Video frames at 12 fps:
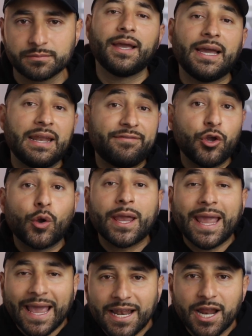And if you
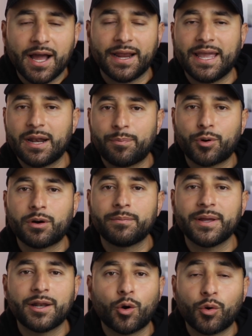cannot get a
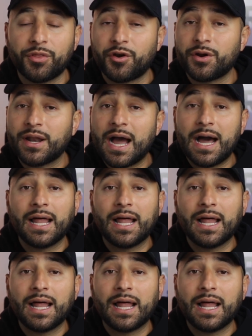permit or they're not